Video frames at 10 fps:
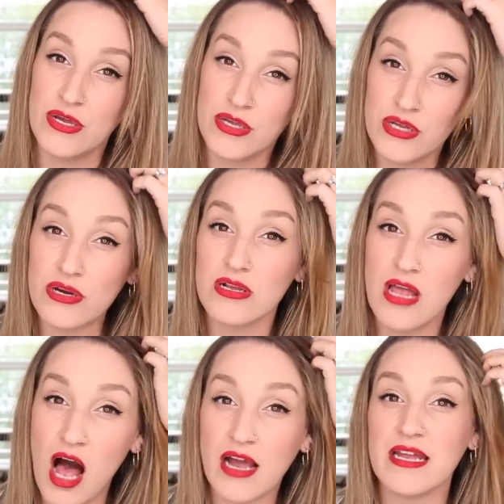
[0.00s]
you're
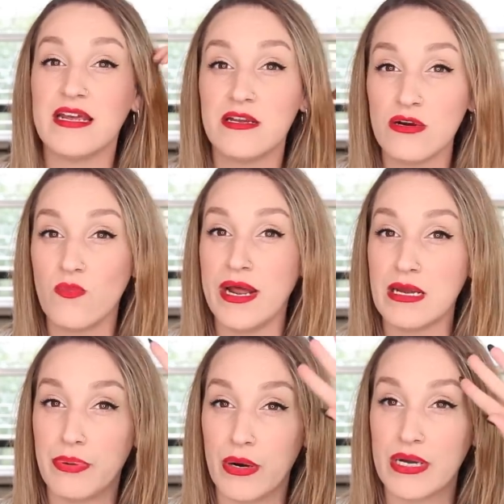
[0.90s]
locking in your
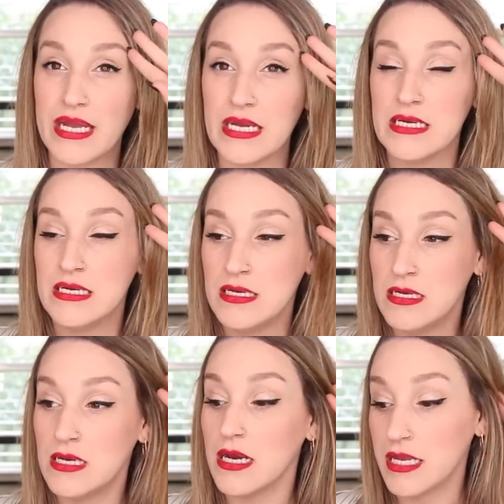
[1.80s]
wedding party
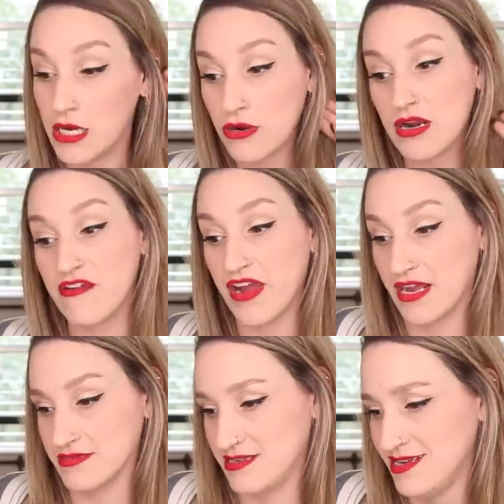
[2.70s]
a year in
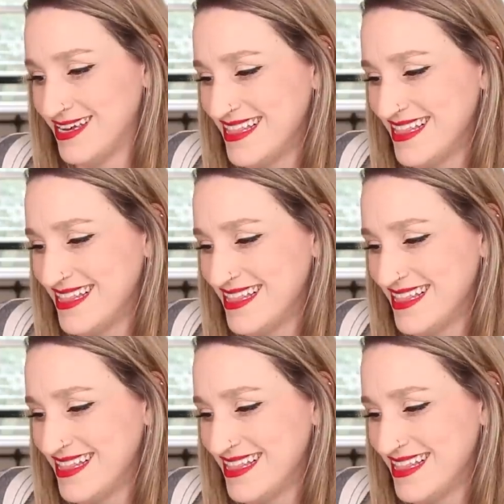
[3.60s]
advance.